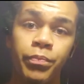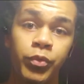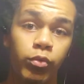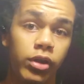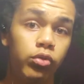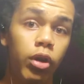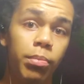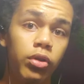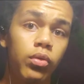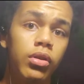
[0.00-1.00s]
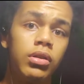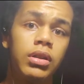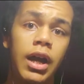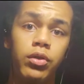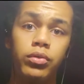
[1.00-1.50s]
When I do upper lower,
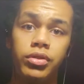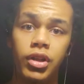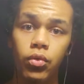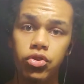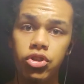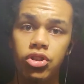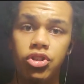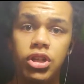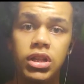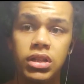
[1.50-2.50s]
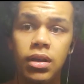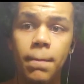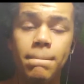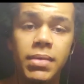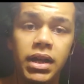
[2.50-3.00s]
I do delts, chest,
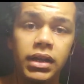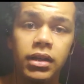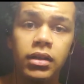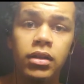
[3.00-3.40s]
back,